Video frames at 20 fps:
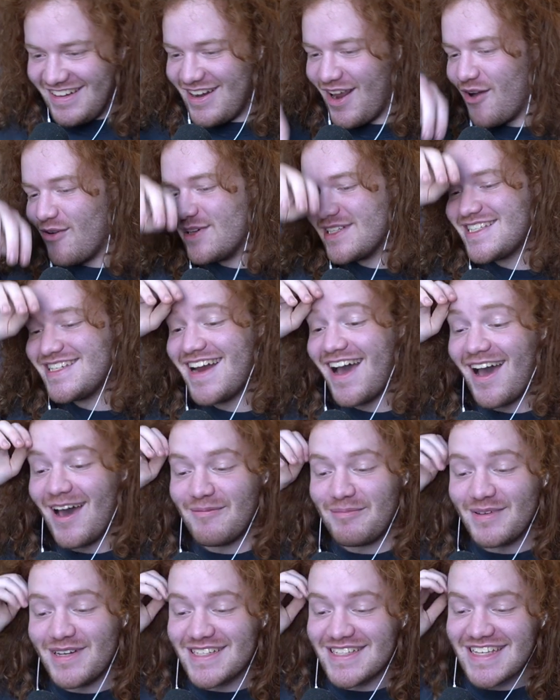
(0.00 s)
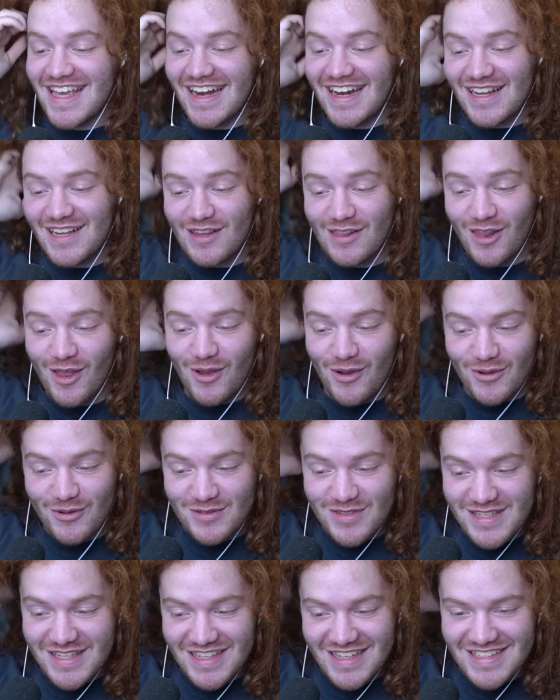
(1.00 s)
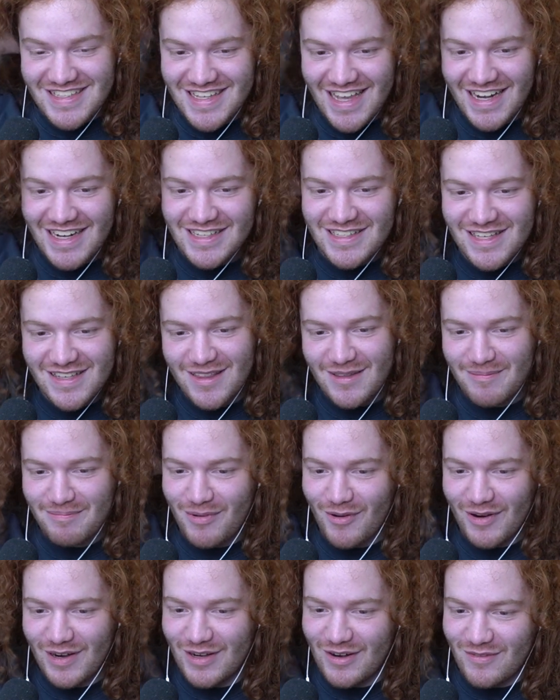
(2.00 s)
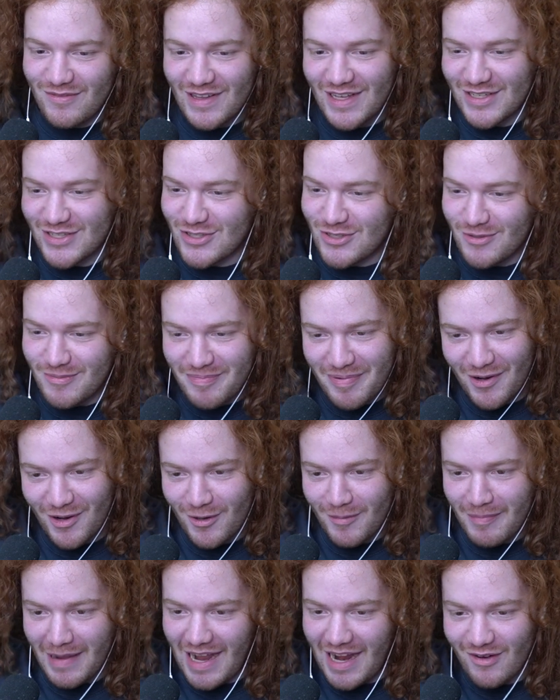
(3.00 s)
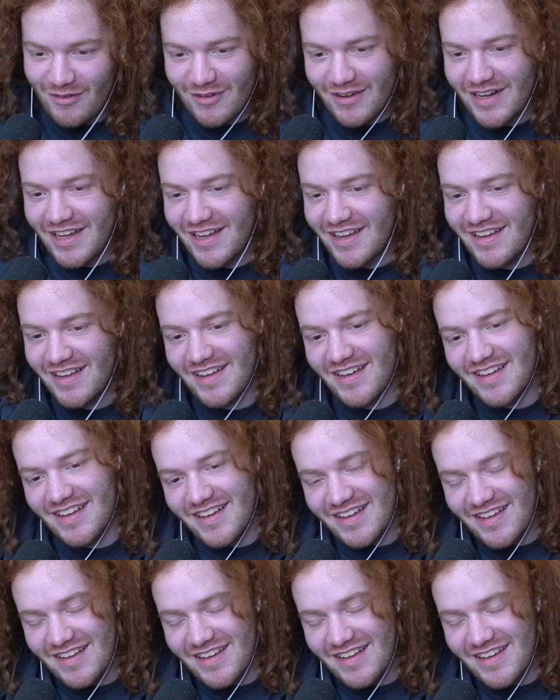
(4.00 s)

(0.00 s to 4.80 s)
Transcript: No, it's not, but it's getting close. It's getting to it's the point of like superb irony.